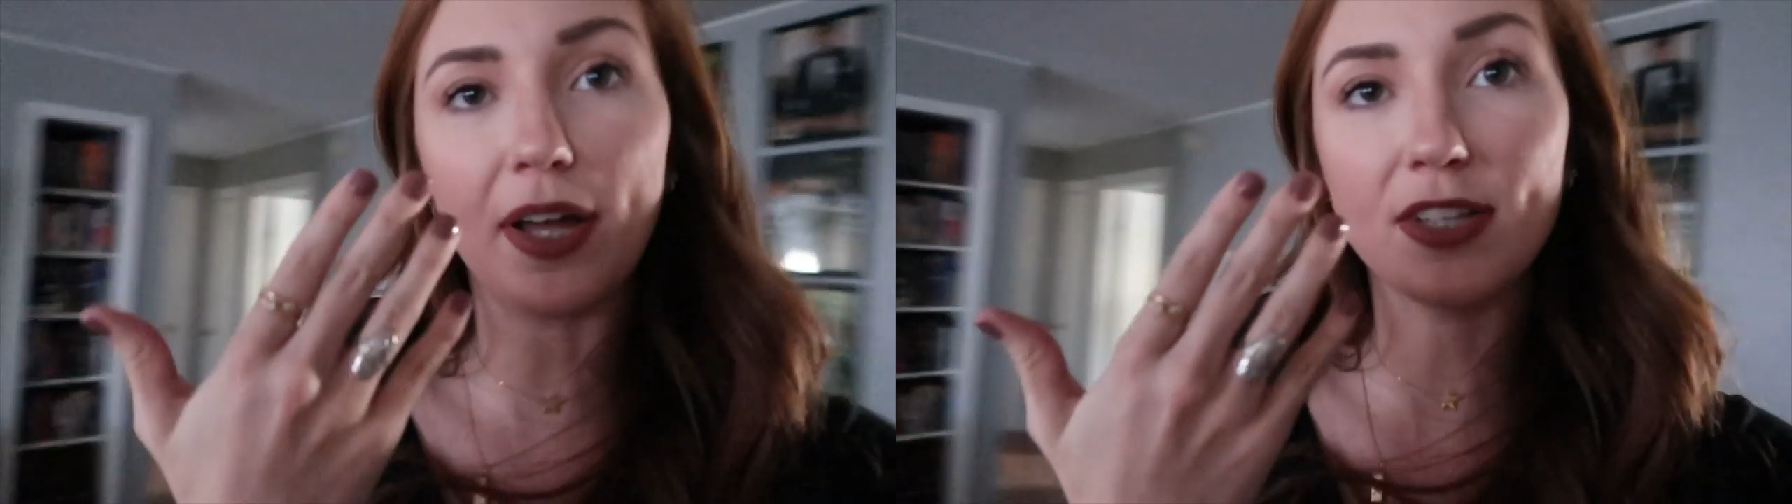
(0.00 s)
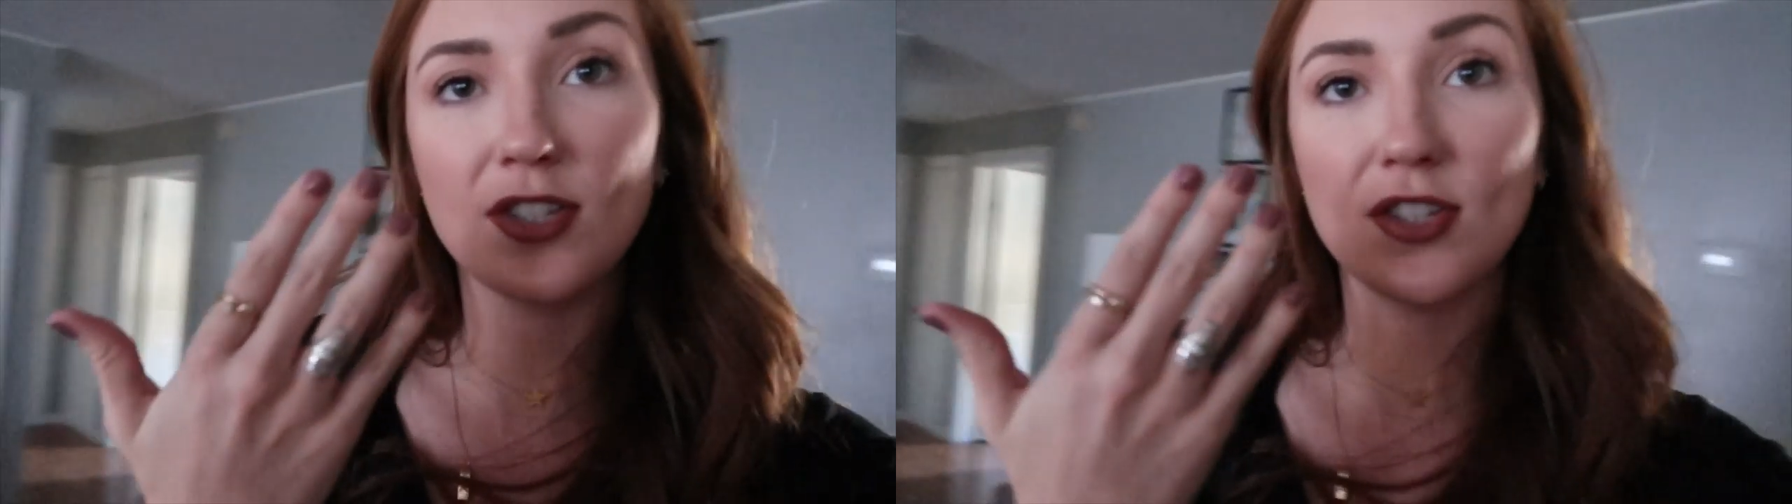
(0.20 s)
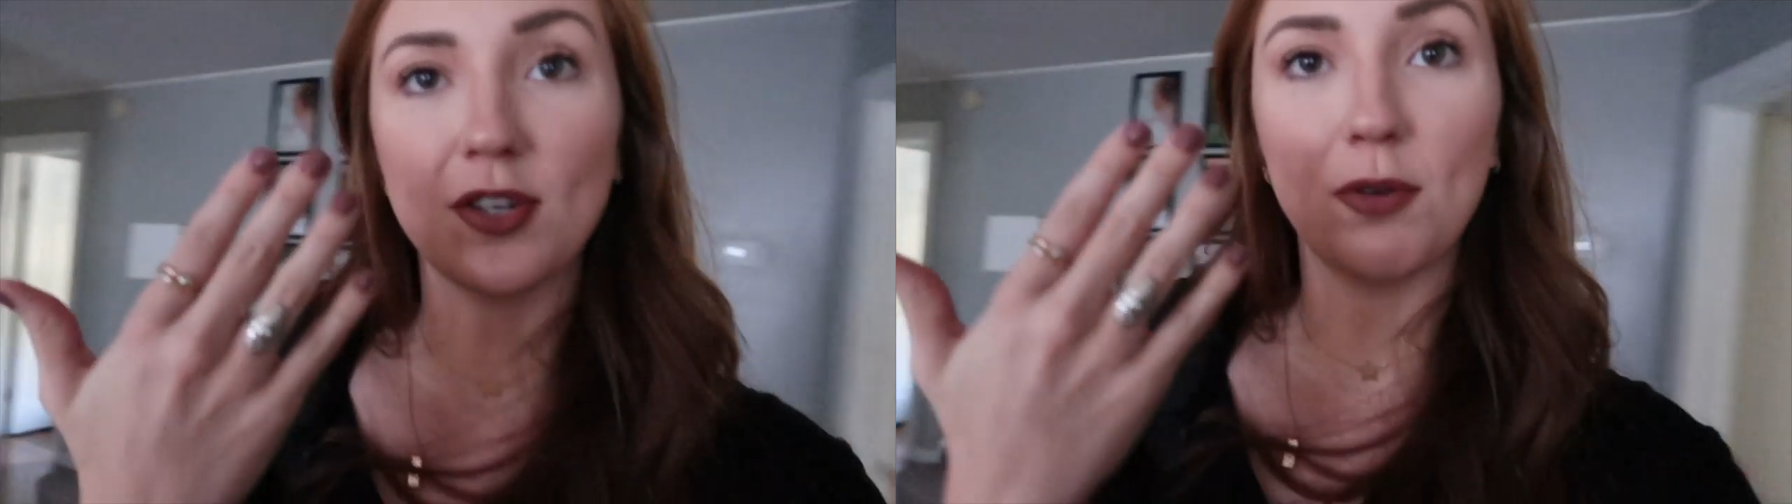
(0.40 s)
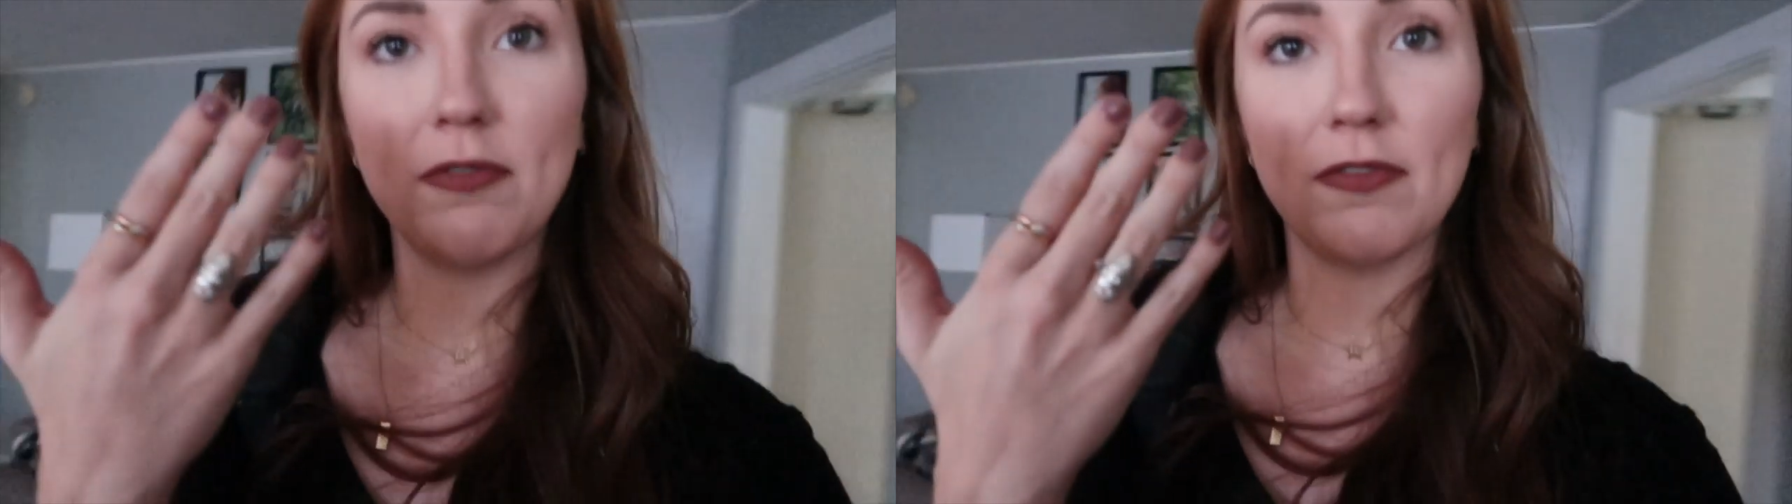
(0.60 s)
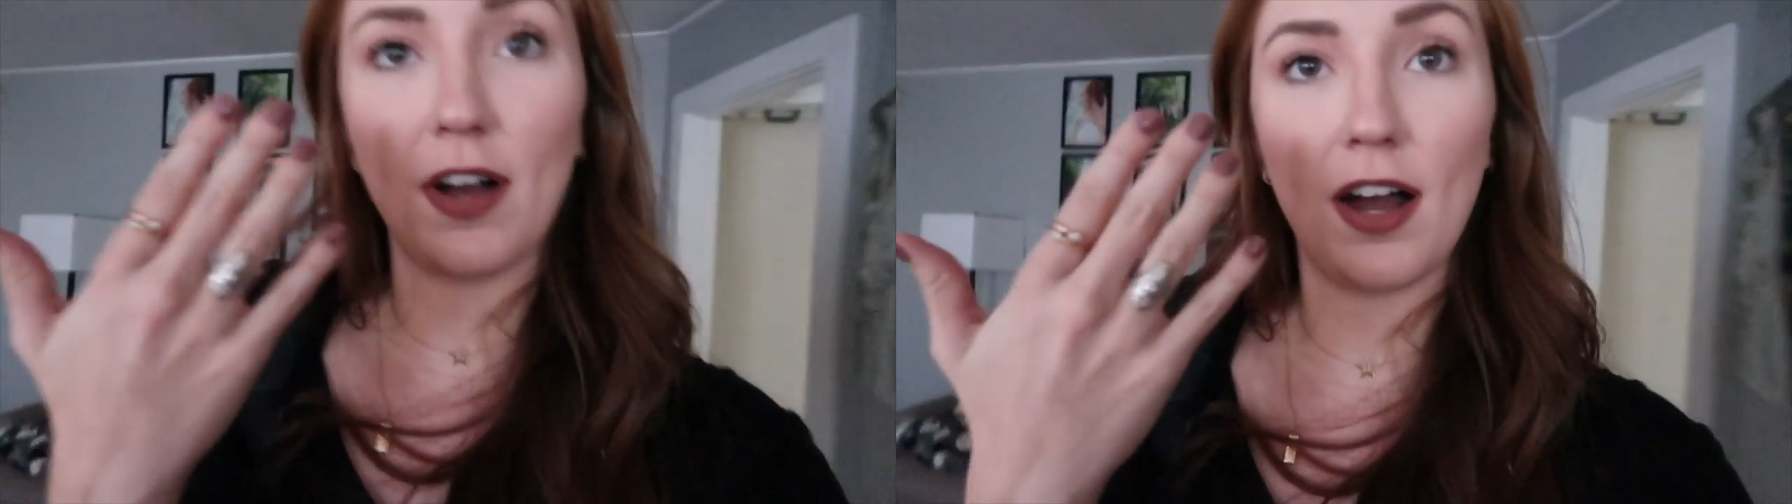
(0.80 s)
but so
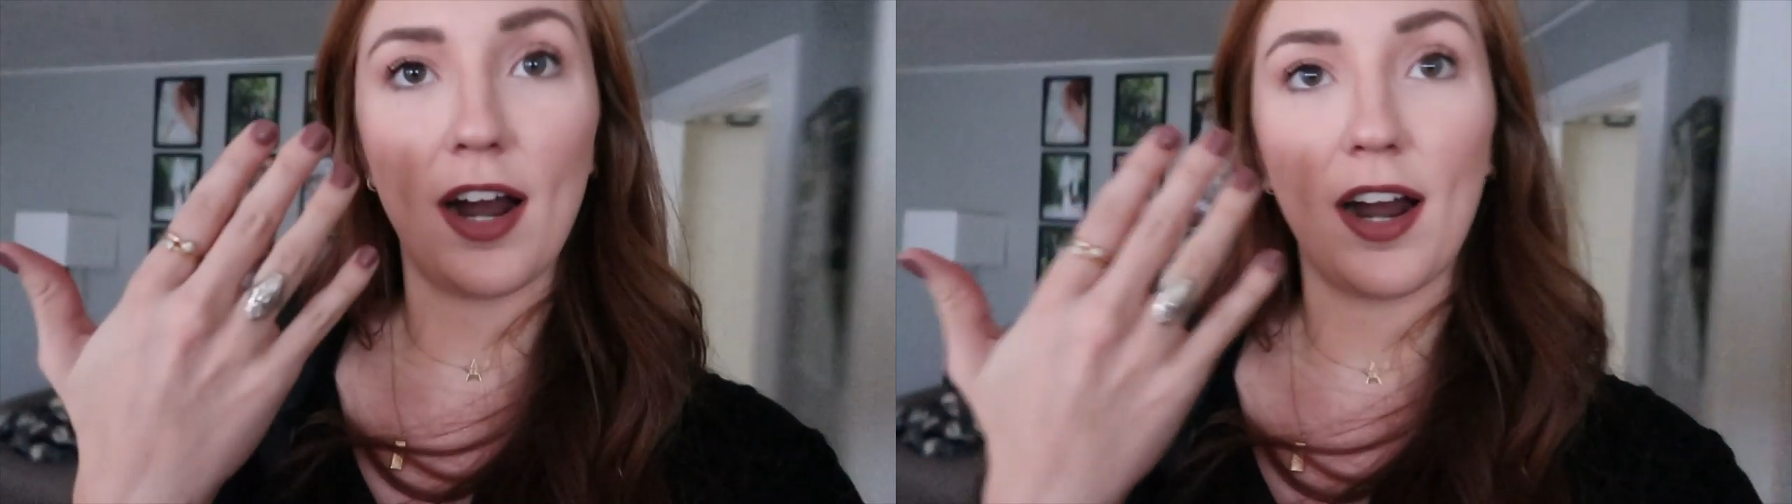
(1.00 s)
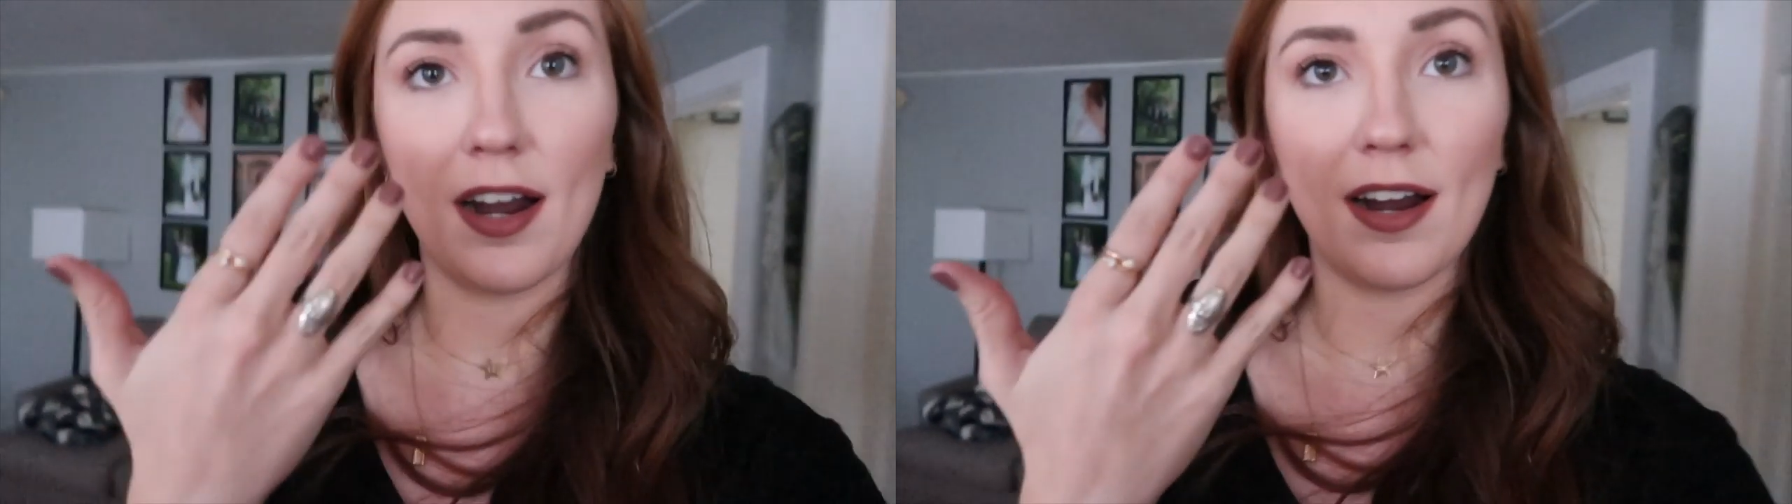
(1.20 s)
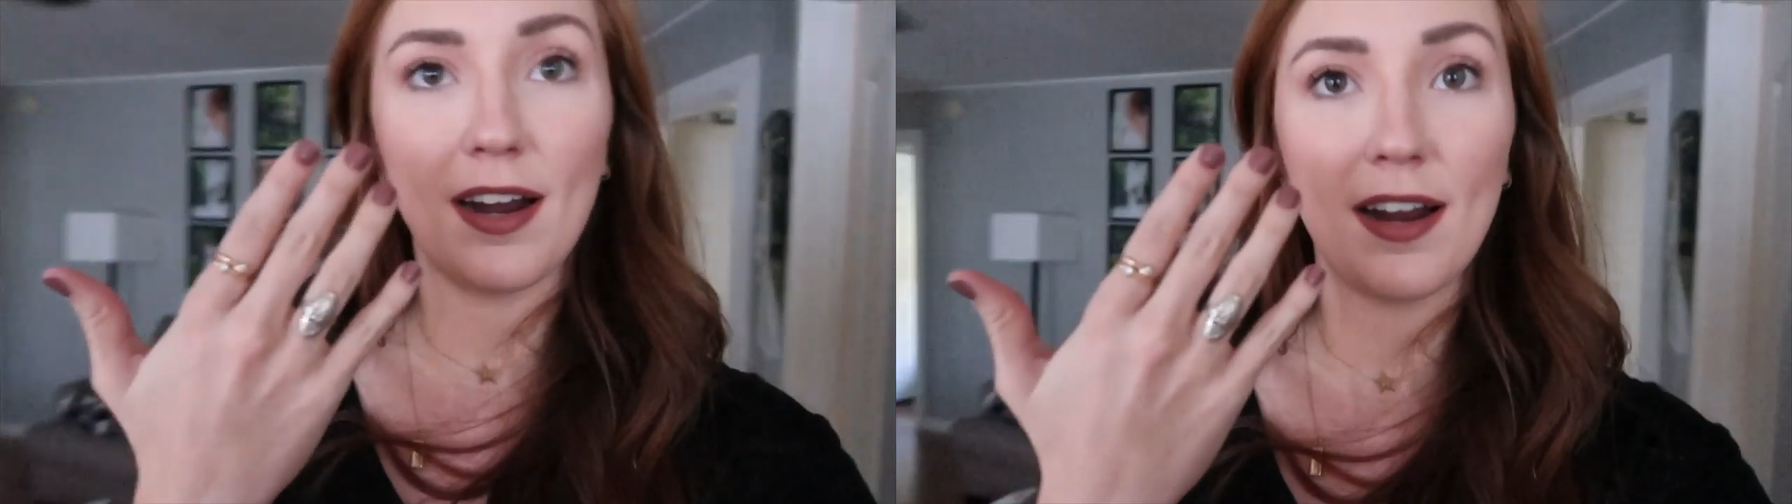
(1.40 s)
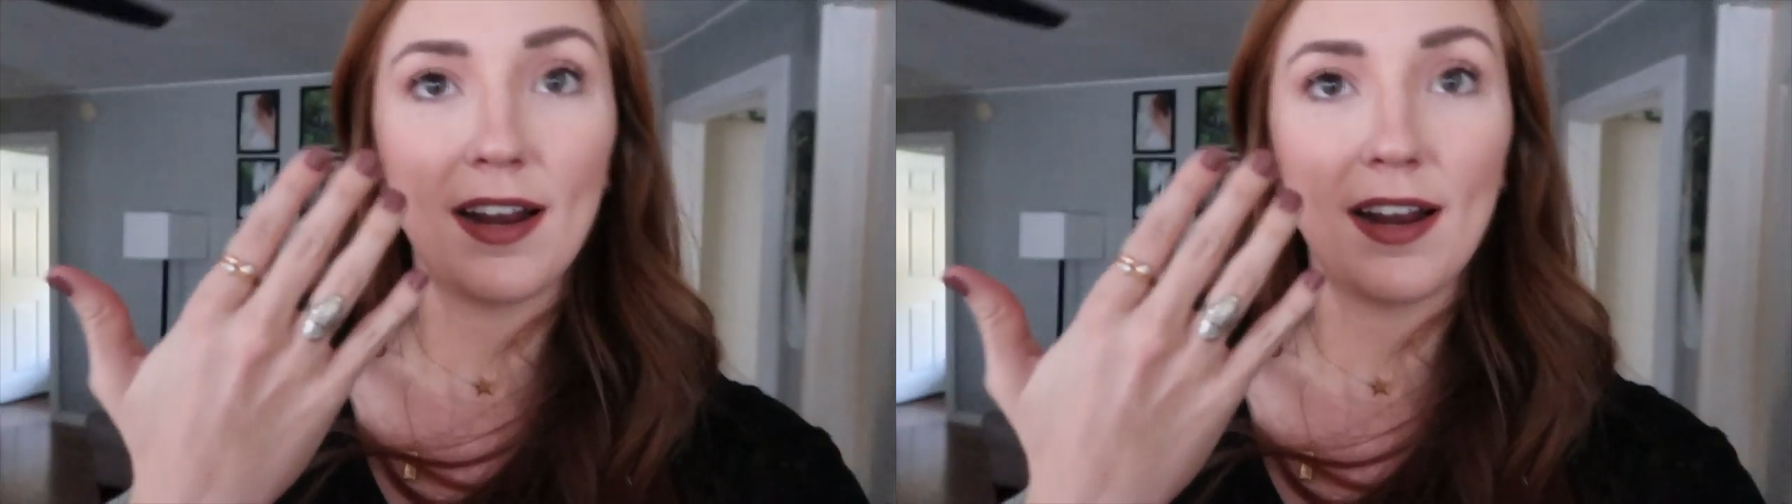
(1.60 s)
far,